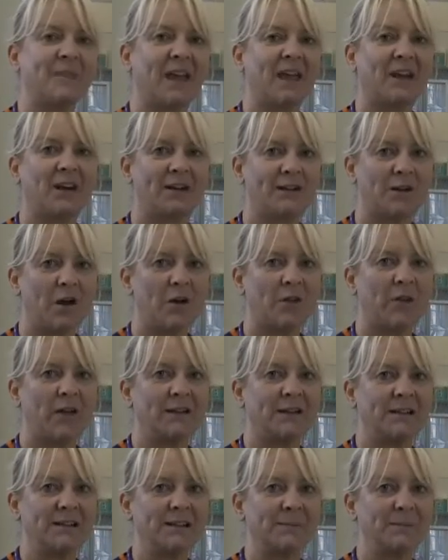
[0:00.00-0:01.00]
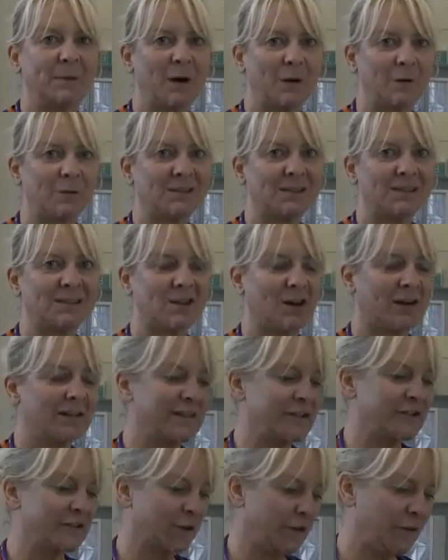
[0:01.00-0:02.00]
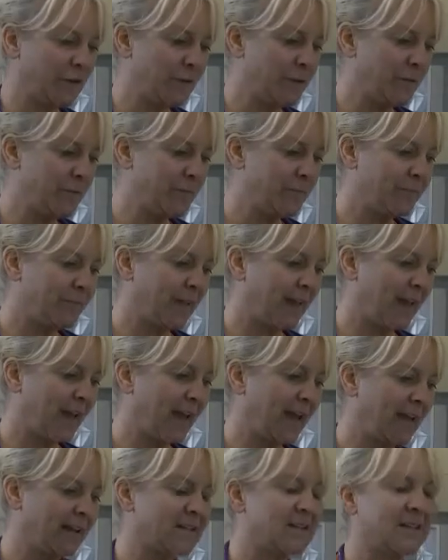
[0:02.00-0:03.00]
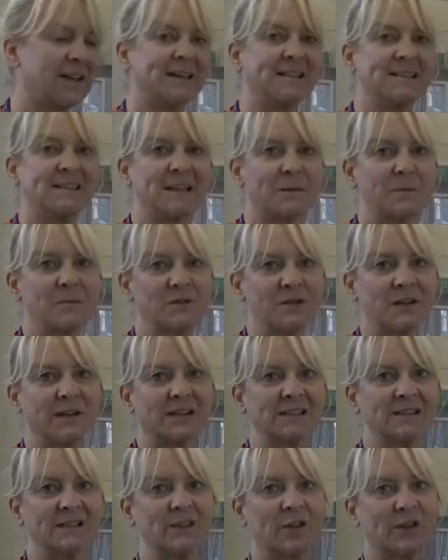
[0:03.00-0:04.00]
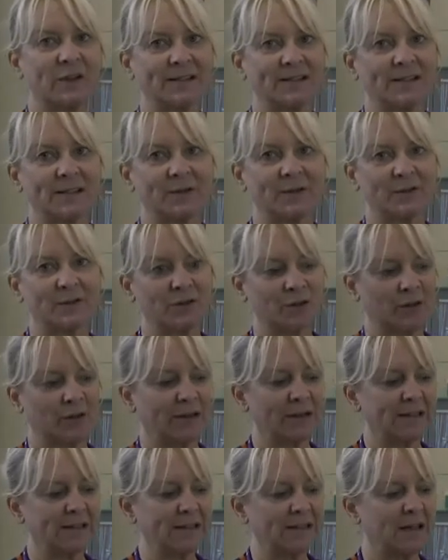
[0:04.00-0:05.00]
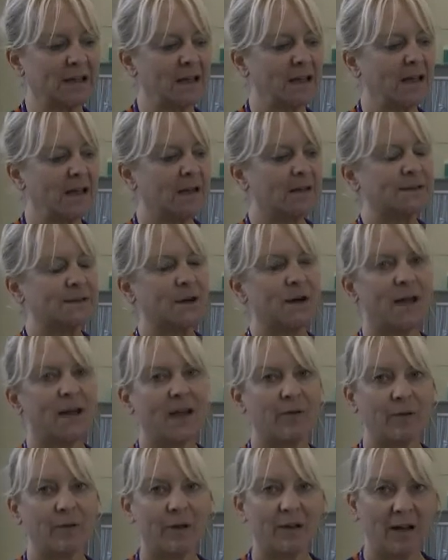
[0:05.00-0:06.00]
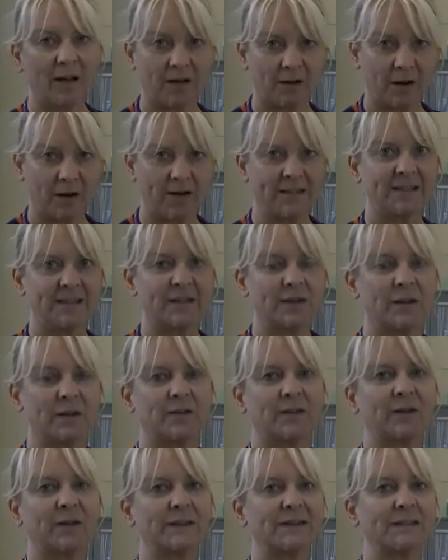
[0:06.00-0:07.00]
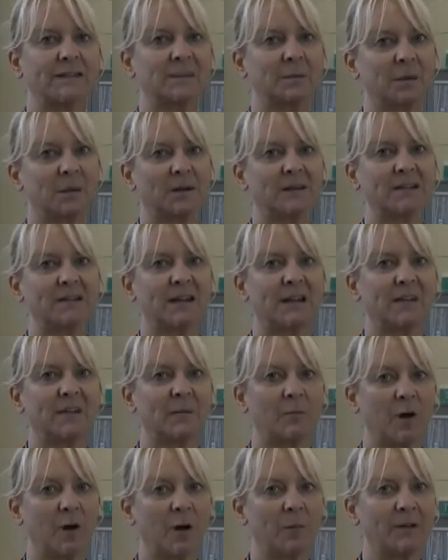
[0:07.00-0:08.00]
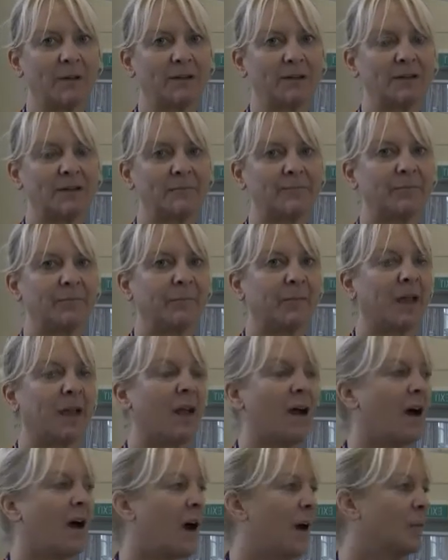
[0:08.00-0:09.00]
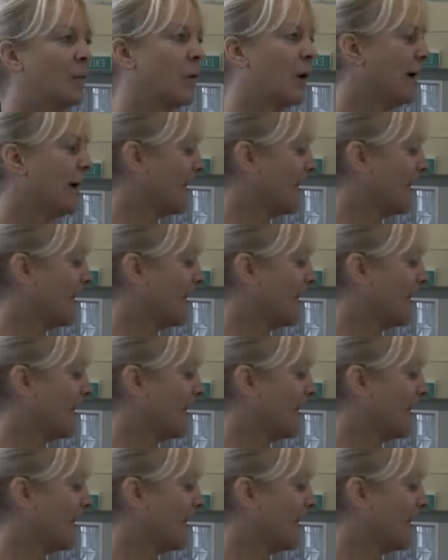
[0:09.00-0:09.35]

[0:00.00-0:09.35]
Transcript: and I know that his pulse is 92 and his temperature is 37 degrees. So I have an idea of his stability at the moment. I'm quite